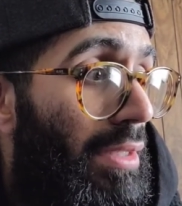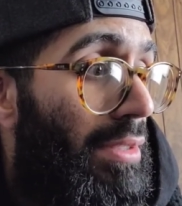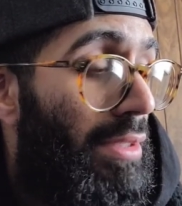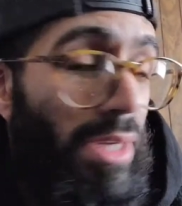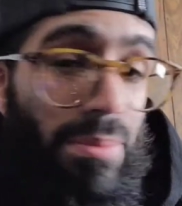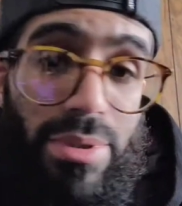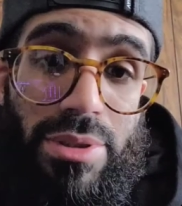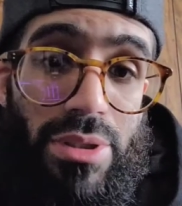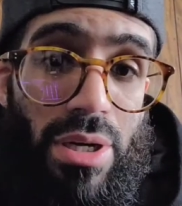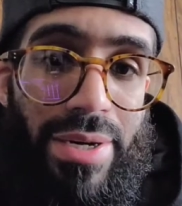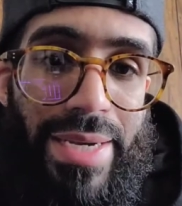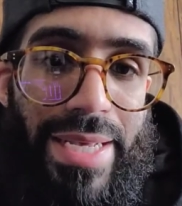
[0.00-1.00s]
Numbers
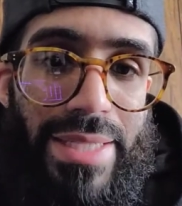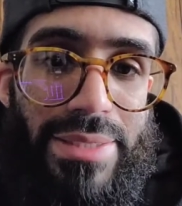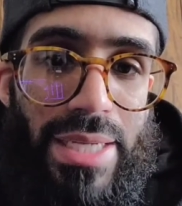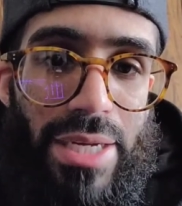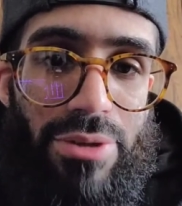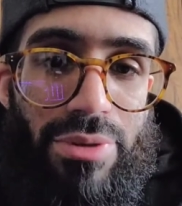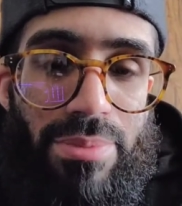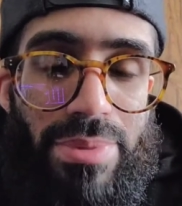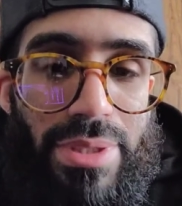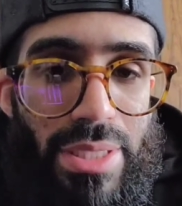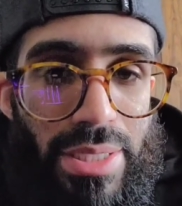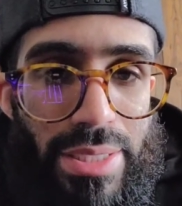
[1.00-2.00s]
aren't as accurate,
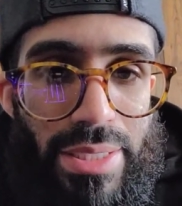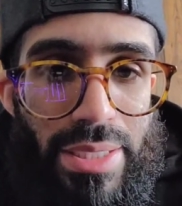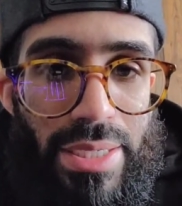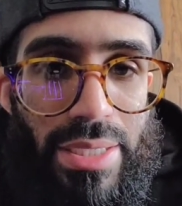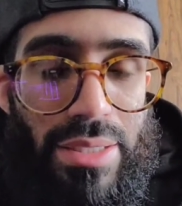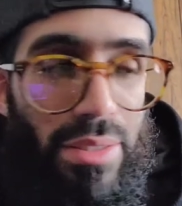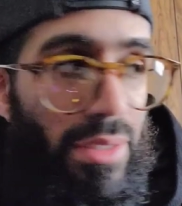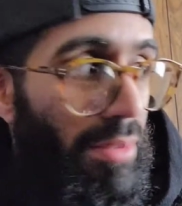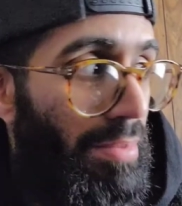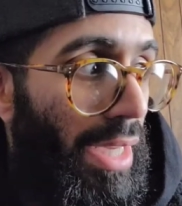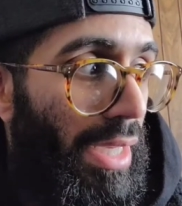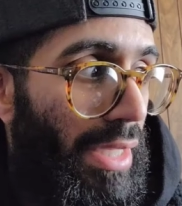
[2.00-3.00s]
but then again, I could look
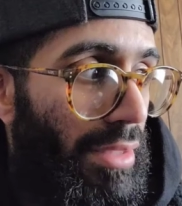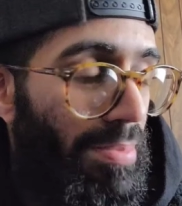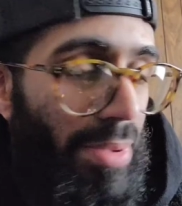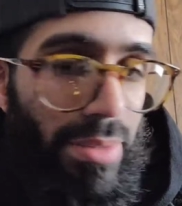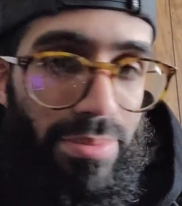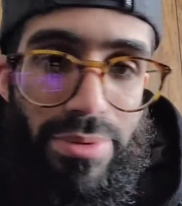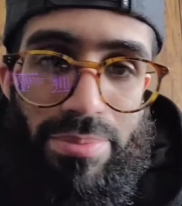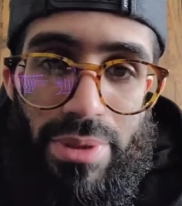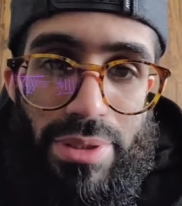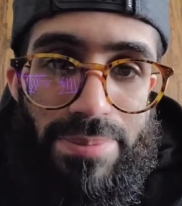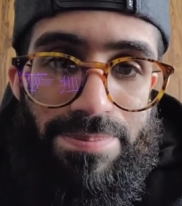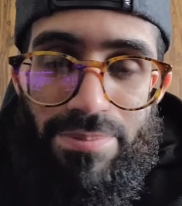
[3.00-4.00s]
back at the paper,
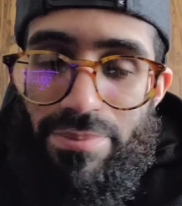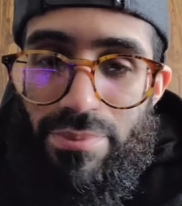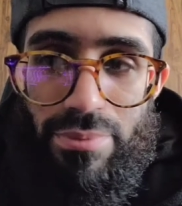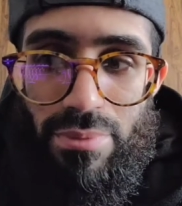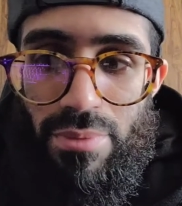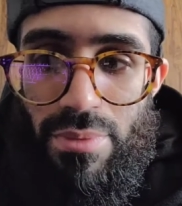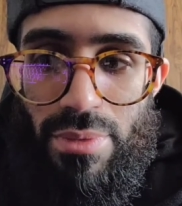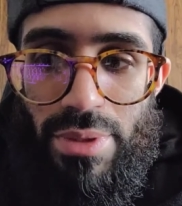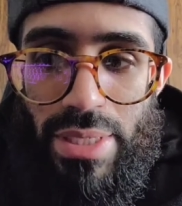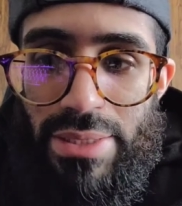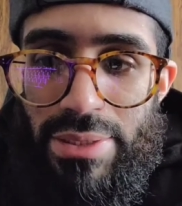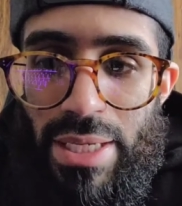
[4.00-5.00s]
but
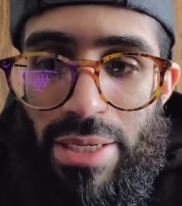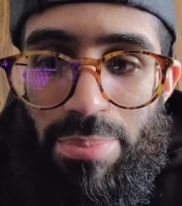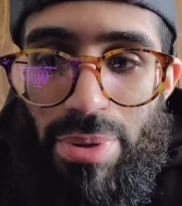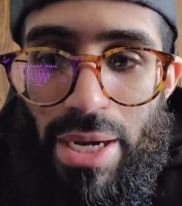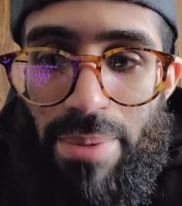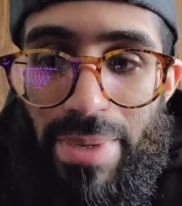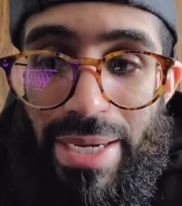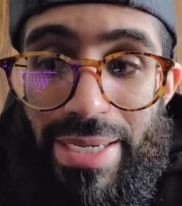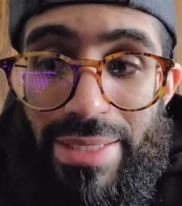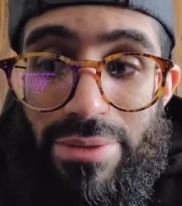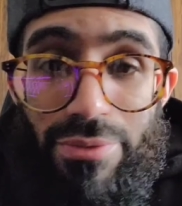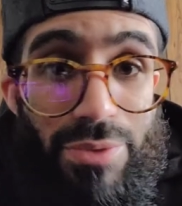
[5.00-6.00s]
that's not a problem. I
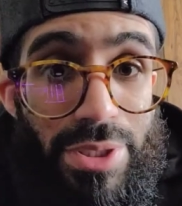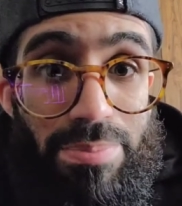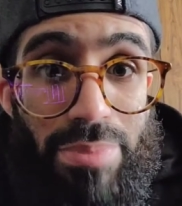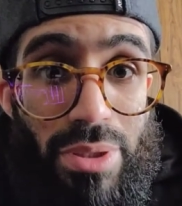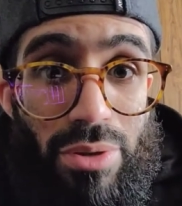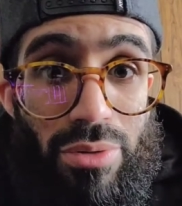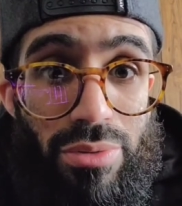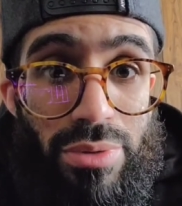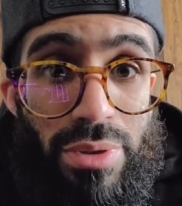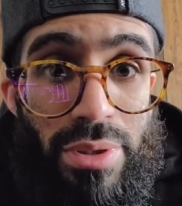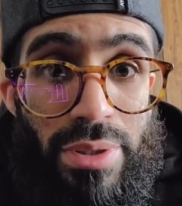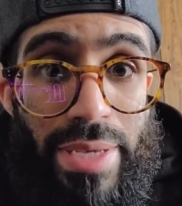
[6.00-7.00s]
got the rebuild
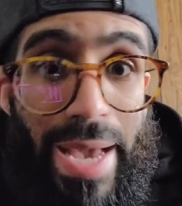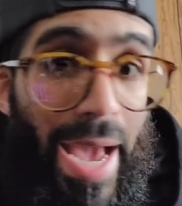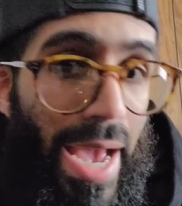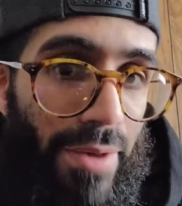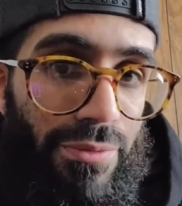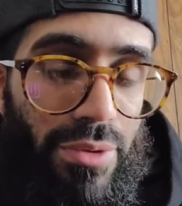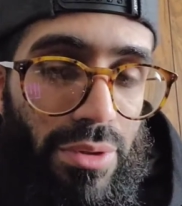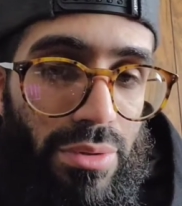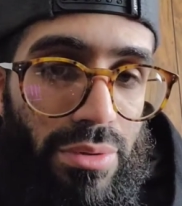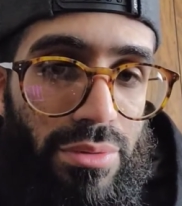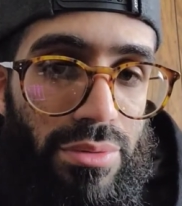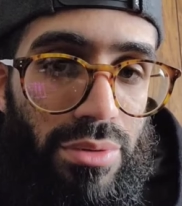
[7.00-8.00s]

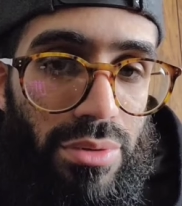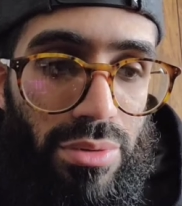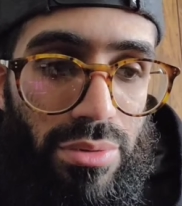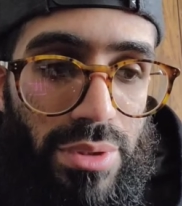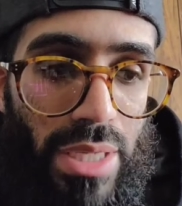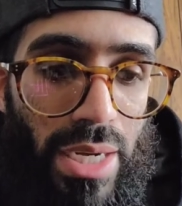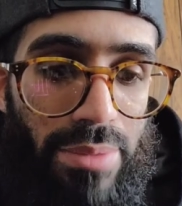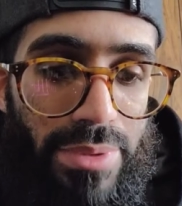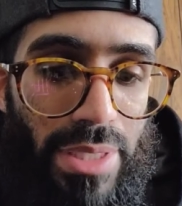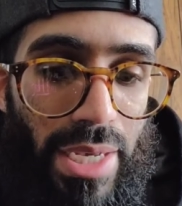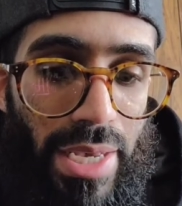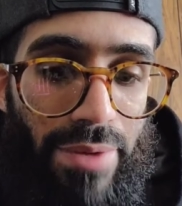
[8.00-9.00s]
after the 2 times
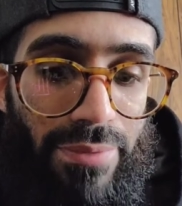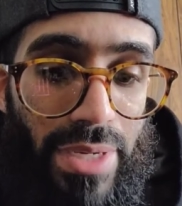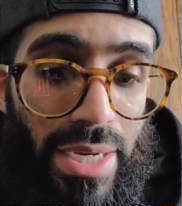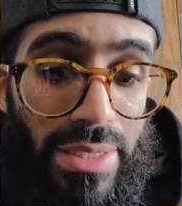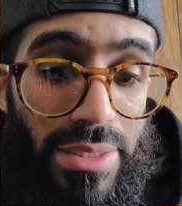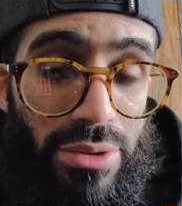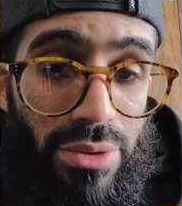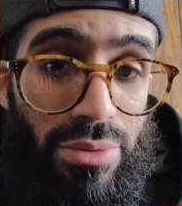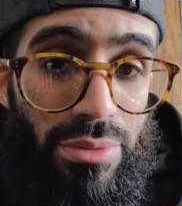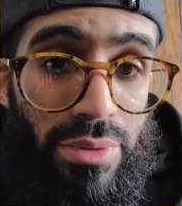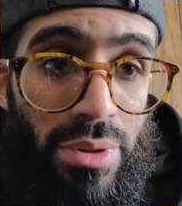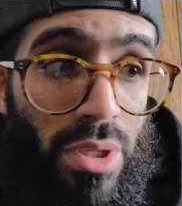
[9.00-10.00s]
I have got it
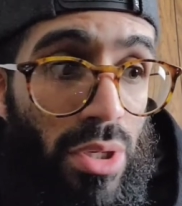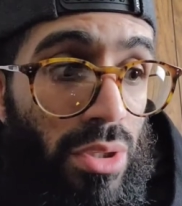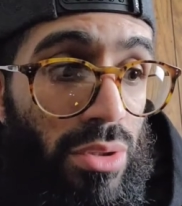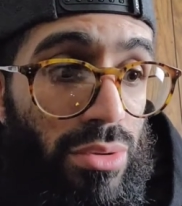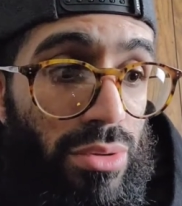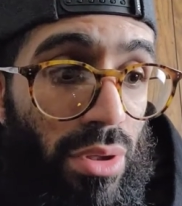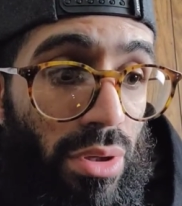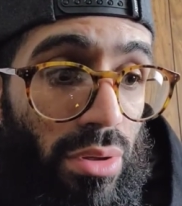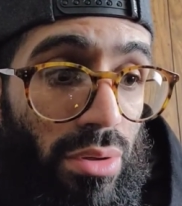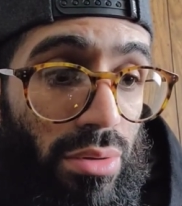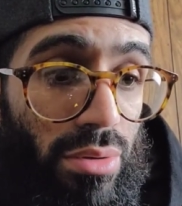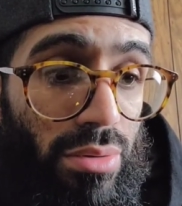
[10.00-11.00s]
tuned.
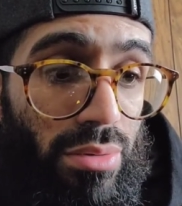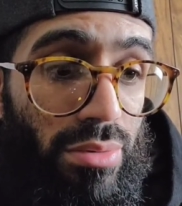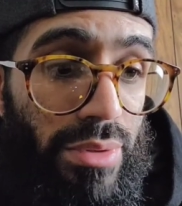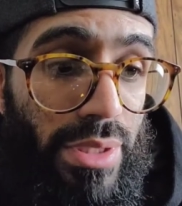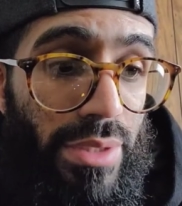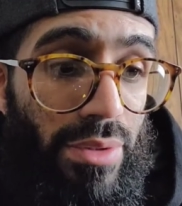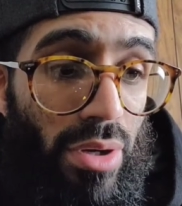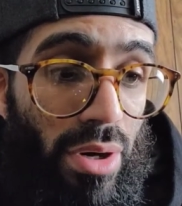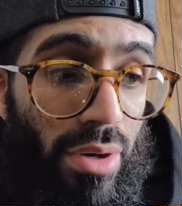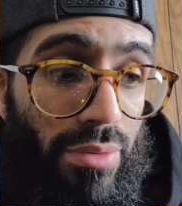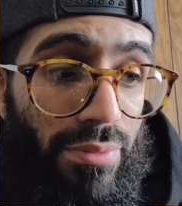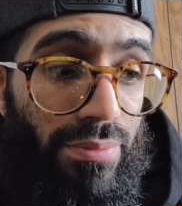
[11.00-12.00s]
So in
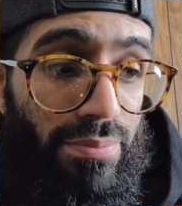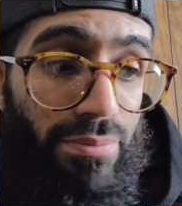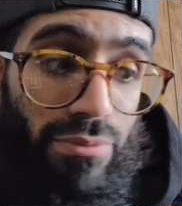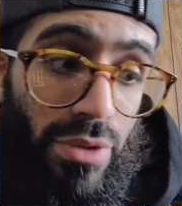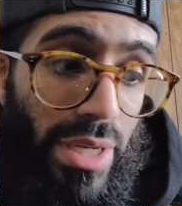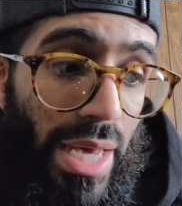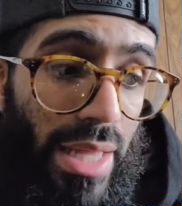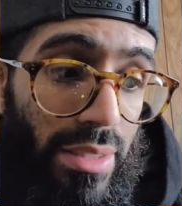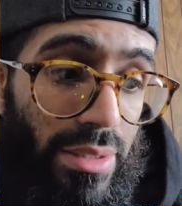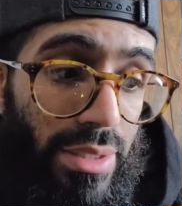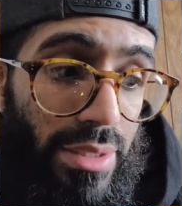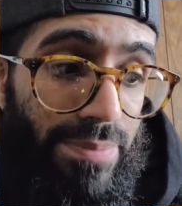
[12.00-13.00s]
all
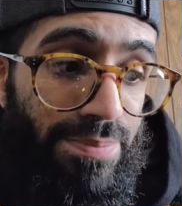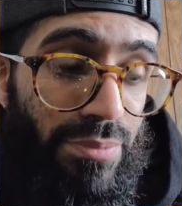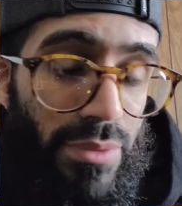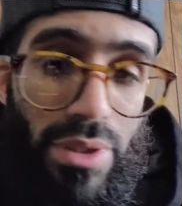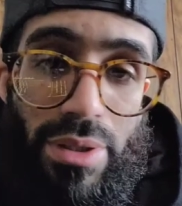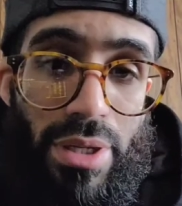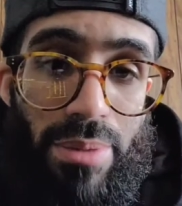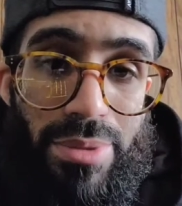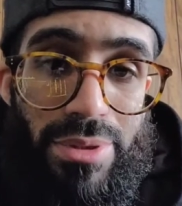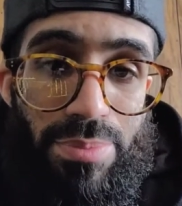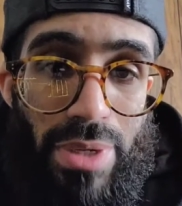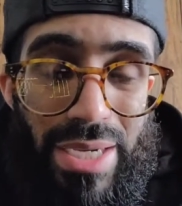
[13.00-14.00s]
reality, the
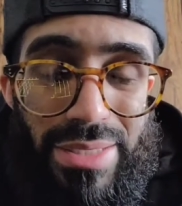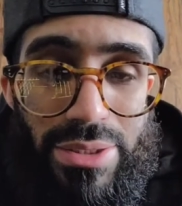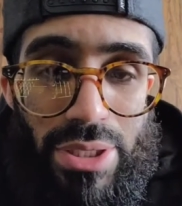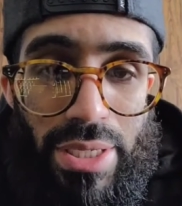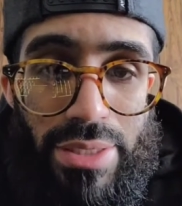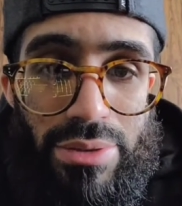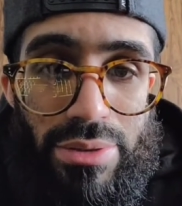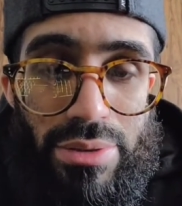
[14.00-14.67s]
numbers probably changed.